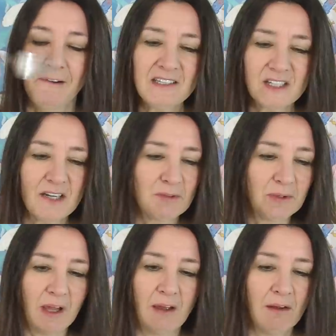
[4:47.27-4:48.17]
In general
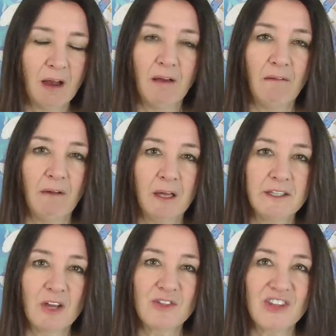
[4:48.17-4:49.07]
though, I
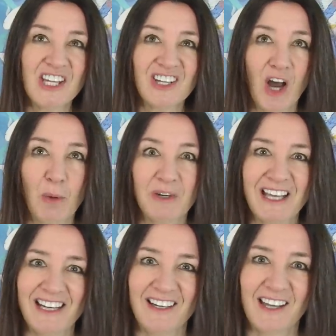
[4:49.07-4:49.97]
don't think I would
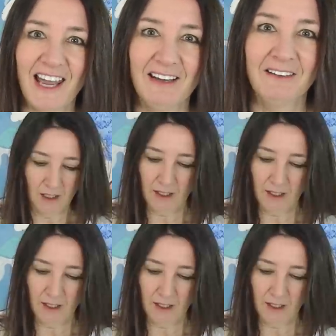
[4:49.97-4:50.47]
get it again.